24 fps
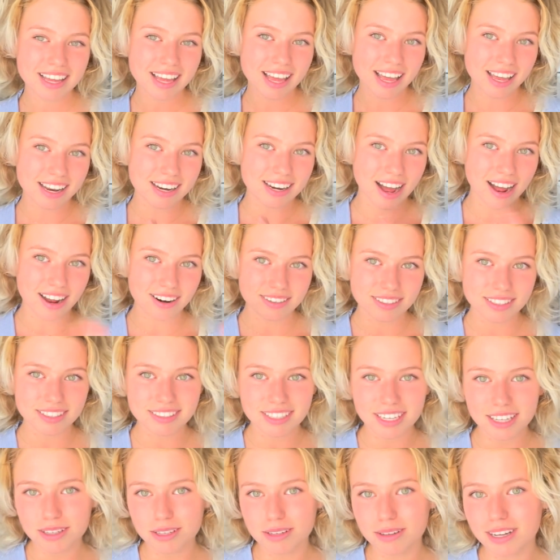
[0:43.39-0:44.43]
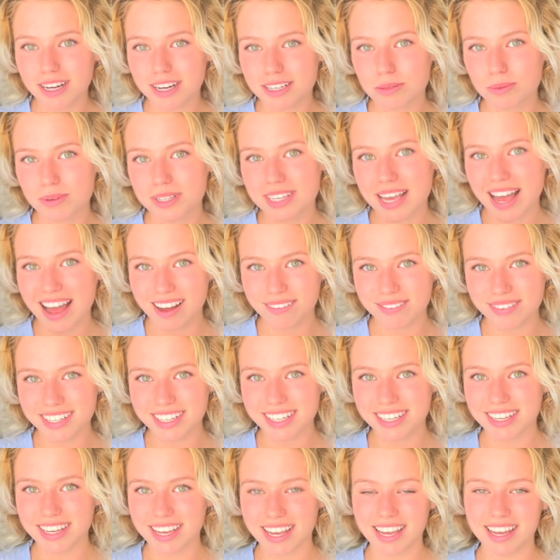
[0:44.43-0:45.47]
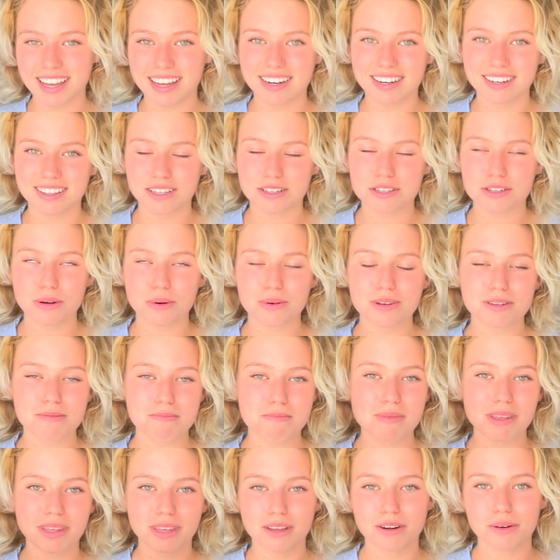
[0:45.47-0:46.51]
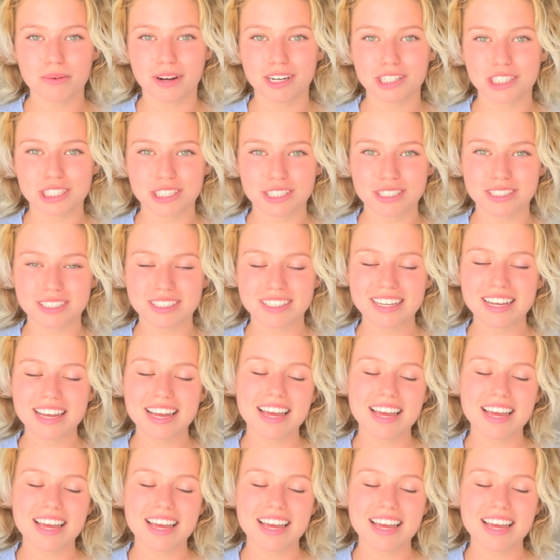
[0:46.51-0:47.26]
and not really telling you guys what's happening, and there's always a million questions